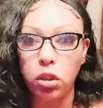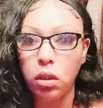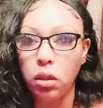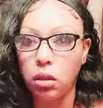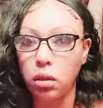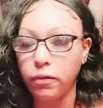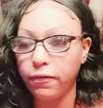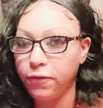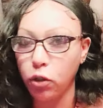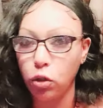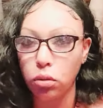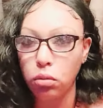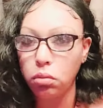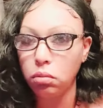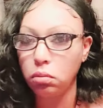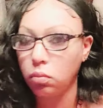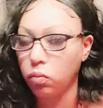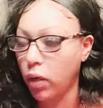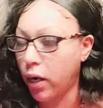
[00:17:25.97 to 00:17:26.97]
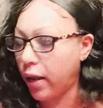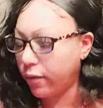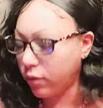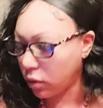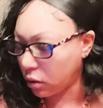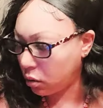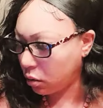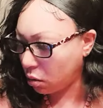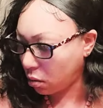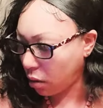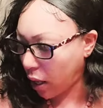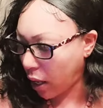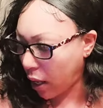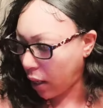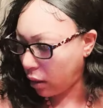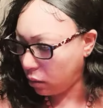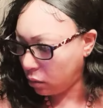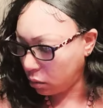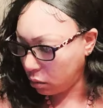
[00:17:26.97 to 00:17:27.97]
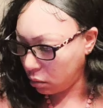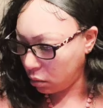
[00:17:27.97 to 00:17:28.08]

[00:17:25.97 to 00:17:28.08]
food, whatever. Okay.